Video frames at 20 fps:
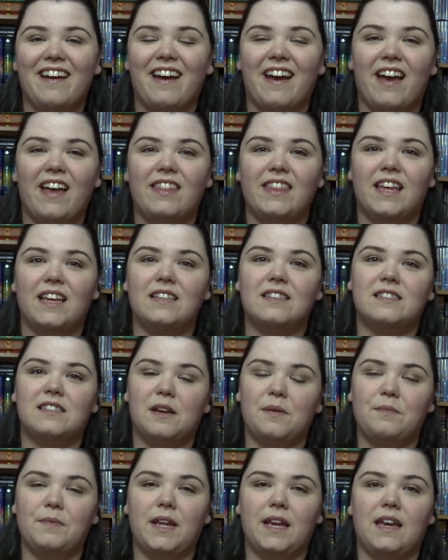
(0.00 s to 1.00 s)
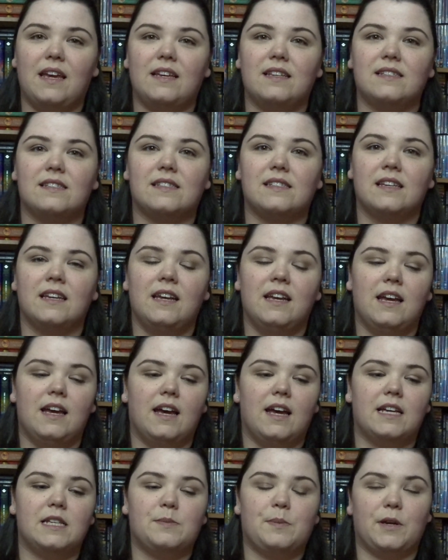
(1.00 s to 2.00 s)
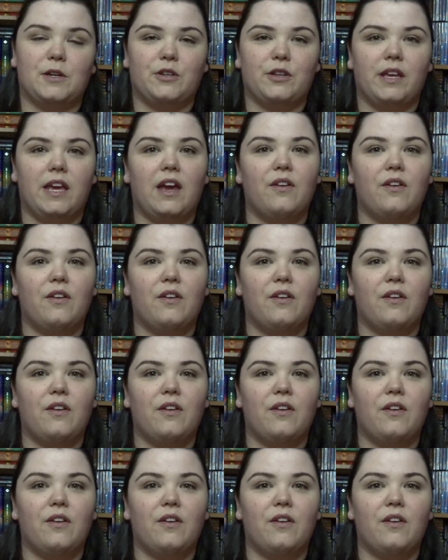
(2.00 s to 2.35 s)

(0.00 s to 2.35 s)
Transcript: And then some days, especially